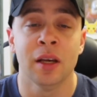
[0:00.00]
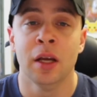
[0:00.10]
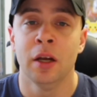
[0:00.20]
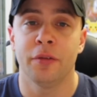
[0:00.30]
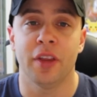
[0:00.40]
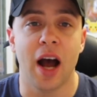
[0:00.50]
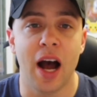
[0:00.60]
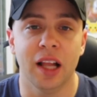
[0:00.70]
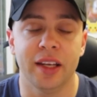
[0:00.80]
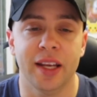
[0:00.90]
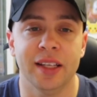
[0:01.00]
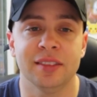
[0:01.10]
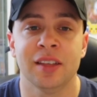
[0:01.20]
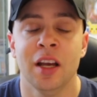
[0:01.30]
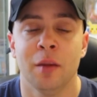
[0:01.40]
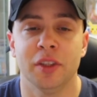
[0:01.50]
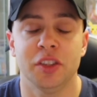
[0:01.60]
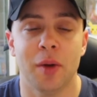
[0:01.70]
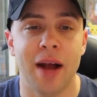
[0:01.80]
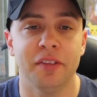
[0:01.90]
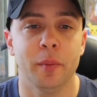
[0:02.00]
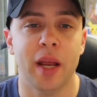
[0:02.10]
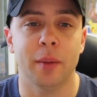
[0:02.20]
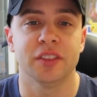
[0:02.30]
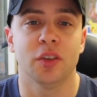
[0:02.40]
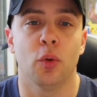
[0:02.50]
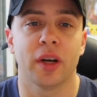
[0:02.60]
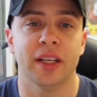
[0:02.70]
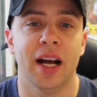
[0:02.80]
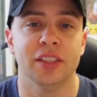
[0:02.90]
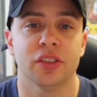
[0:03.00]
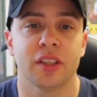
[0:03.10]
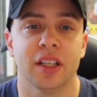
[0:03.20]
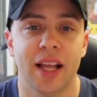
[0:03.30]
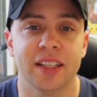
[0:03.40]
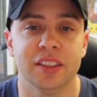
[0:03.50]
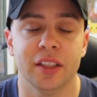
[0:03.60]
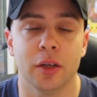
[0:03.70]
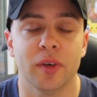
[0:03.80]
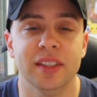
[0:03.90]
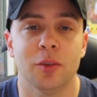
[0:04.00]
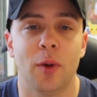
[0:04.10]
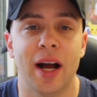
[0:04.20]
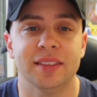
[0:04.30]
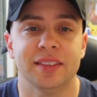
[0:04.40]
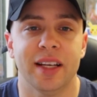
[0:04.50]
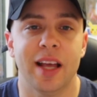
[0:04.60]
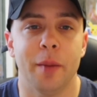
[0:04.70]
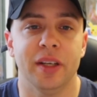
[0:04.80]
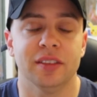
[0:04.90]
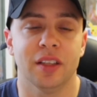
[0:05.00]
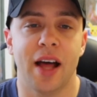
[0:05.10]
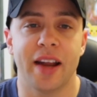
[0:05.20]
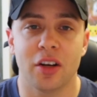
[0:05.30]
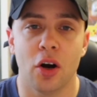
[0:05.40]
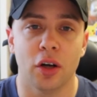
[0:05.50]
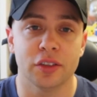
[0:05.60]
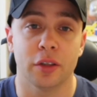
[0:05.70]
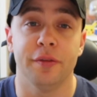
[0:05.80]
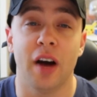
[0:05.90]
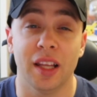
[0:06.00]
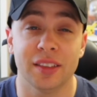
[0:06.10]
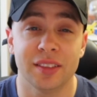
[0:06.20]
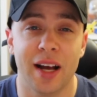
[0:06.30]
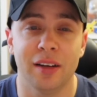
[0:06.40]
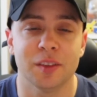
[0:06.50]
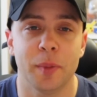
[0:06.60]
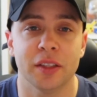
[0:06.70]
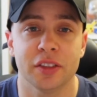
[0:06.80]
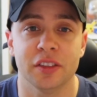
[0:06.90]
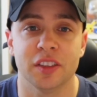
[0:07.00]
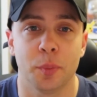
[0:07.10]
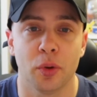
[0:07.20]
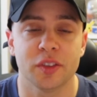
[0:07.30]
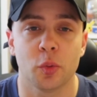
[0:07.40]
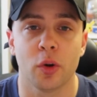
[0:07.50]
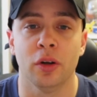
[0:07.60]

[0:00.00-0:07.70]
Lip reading: for the holidays, but you have to be able to organize your collection. And the reason why I say that, because a lot of cards are volatile, especially in the sports world.